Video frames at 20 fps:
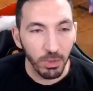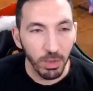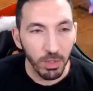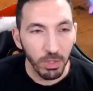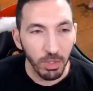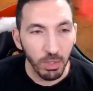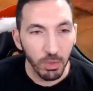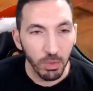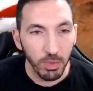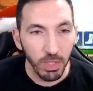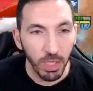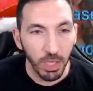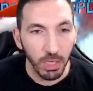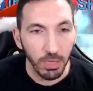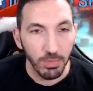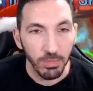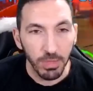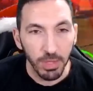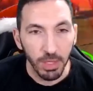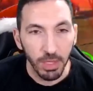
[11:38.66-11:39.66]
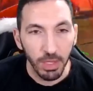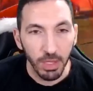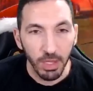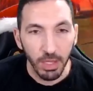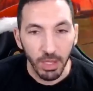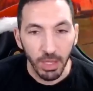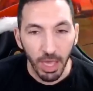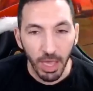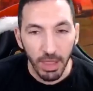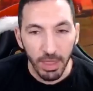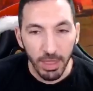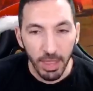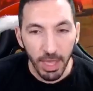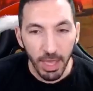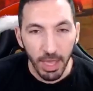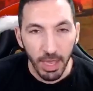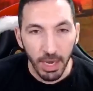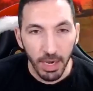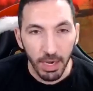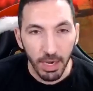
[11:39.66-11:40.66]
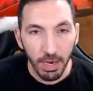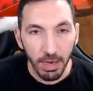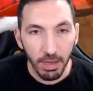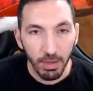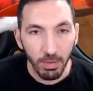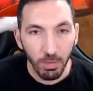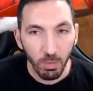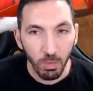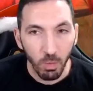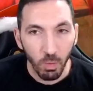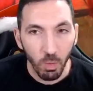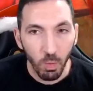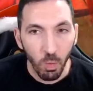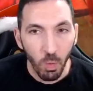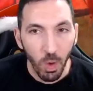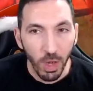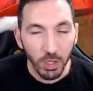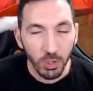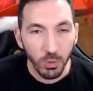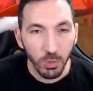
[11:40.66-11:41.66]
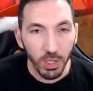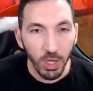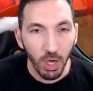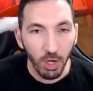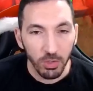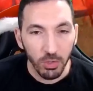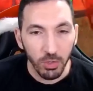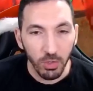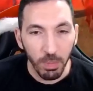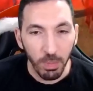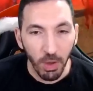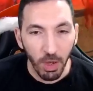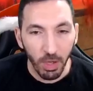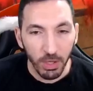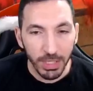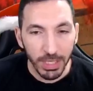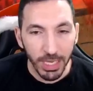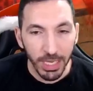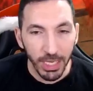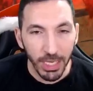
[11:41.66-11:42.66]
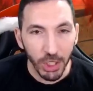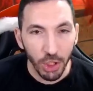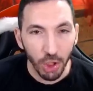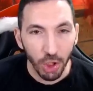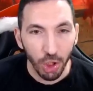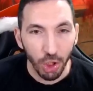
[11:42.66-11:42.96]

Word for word: as well use it. And then once we go to the boss, it, it